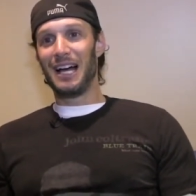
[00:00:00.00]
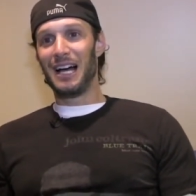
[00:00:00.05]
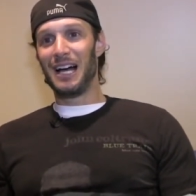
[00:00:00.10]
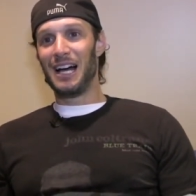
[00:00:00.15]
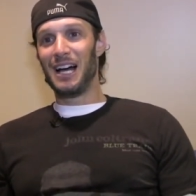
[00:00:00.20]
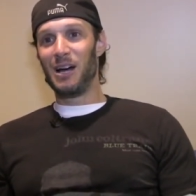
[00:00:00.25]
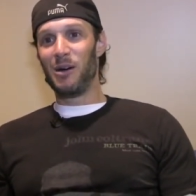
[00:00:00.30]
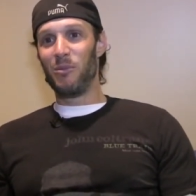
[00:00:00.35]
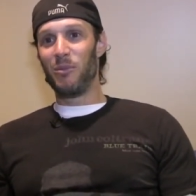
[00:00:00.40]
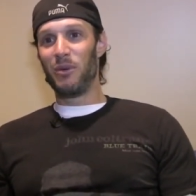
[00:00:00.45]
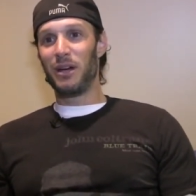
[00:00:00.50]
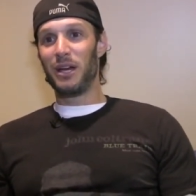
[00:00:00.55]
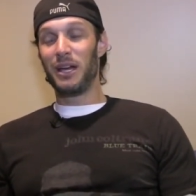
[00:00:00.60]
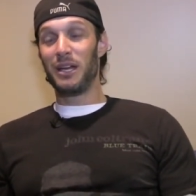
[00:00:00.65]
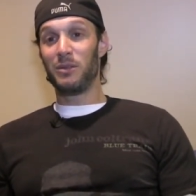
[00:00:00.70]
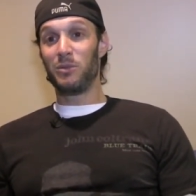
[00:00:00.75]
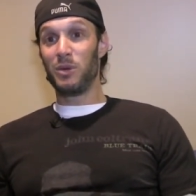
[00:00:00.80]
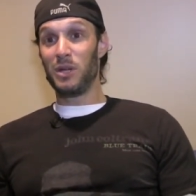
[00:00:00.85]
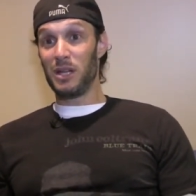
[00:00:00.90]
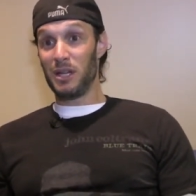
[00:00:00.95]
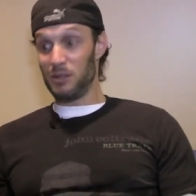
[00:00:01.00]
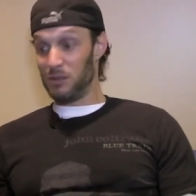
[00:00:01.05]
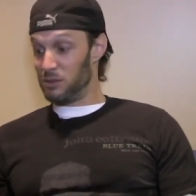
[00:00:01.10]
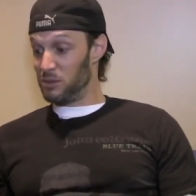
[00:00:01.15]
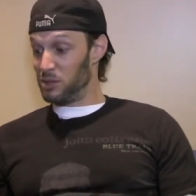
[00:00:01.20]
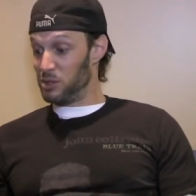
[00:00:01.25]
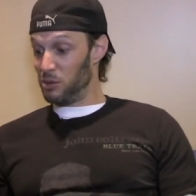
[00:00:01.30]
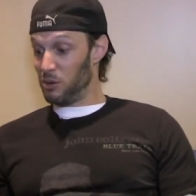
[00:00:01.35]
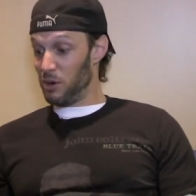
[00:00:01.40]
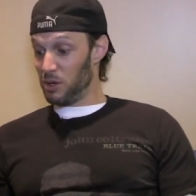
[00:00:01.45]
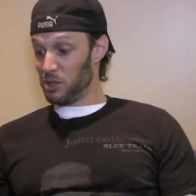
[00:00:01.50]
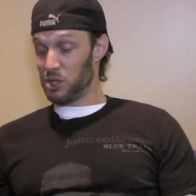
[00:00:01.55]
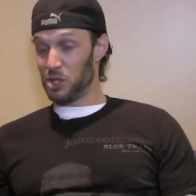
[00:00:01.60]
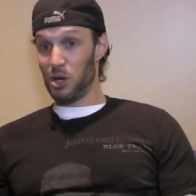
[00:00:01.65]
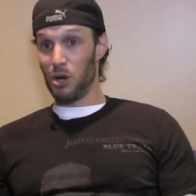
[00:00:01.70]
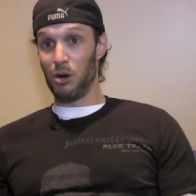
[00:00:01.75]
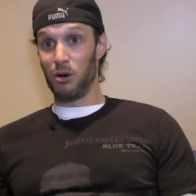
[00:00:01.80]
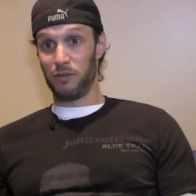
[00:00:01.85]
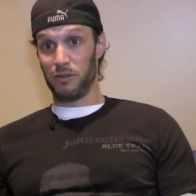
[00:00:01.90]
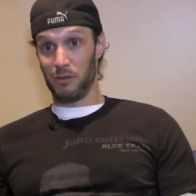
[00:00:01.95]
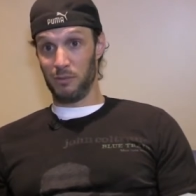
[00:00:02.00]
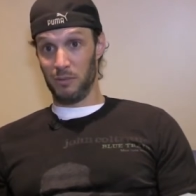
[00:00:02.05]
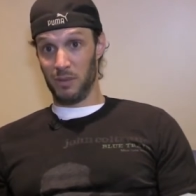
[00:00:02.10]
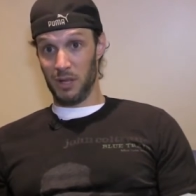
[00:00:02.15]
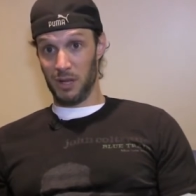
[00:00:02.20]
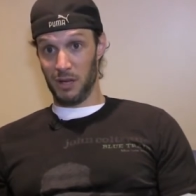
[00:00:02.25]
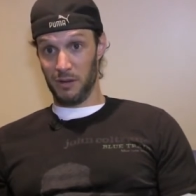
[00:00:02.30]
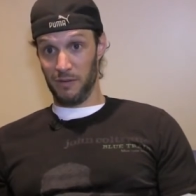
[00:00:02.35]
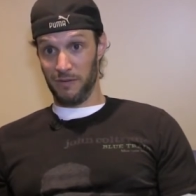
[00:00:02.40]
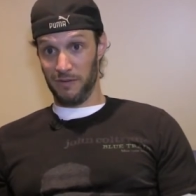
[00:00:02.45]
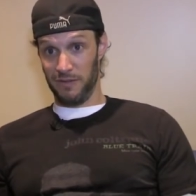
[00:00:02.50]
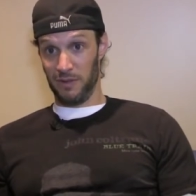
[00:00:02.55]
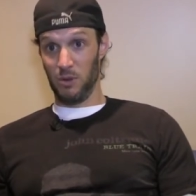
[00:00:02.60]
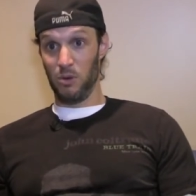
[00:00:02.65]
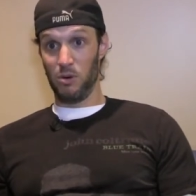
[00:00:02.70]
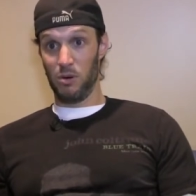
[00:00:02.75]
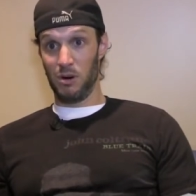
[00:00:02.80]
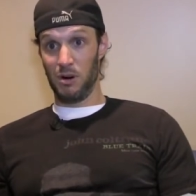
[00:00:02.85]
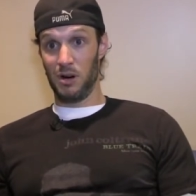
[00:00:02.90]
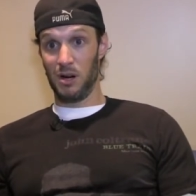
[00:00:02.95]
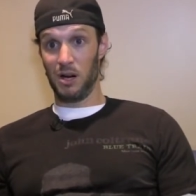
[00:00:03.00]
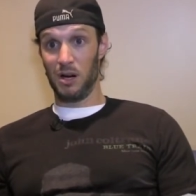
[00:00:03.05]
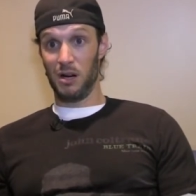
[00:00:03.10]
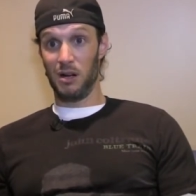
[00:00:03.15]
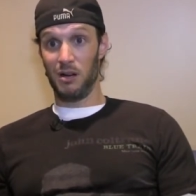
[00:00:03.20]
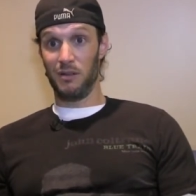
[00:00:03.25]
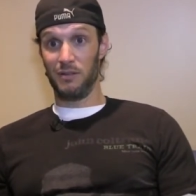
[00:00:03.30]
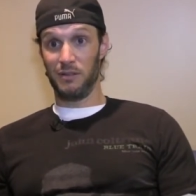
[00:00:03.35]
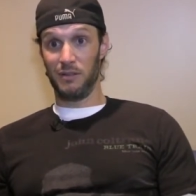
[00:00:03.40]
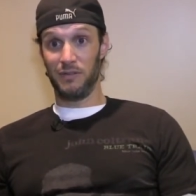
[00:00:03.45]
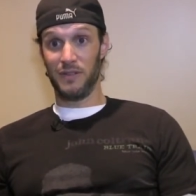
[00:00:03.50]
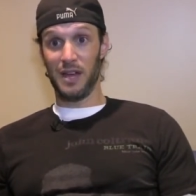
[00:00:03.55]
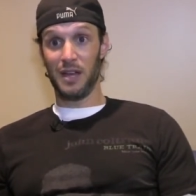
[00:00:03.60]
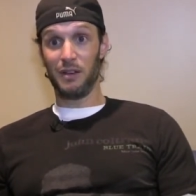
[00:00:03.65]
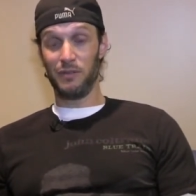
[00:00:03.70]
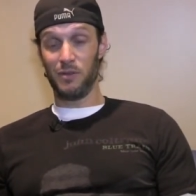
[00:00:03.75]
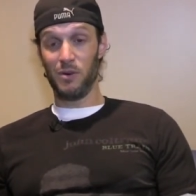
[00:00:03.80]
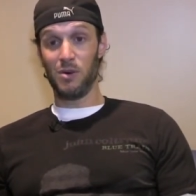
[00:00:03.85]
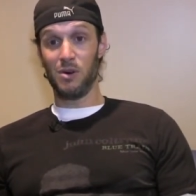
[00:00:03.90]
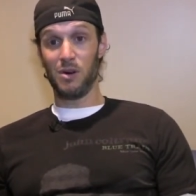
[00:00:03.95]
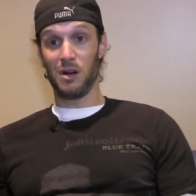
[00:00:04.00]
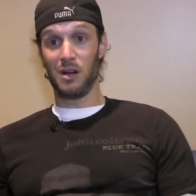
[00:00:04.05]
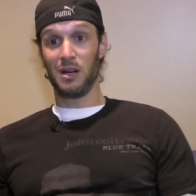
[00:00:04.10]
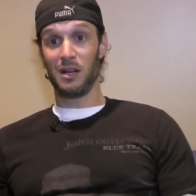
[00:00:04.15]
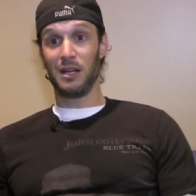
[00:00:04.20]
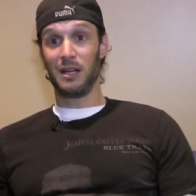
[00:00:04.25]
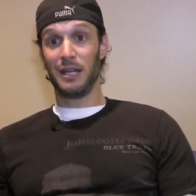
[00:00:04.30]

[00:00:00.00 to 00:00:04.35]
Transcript: Um, and we do our show from the floor of the Final Four.